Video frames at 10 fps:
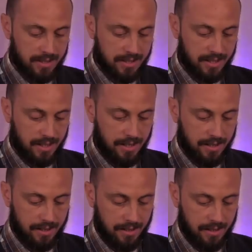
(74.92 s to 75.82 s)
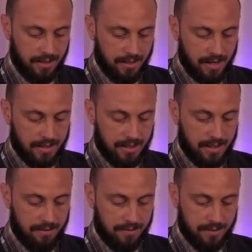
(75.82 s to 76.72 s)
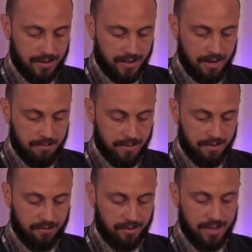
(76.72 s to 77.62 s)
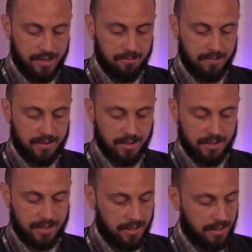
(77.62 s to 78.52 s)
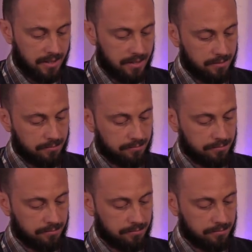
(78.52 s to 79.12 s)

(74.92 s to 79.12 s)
I see and give to them the freedom that I seek.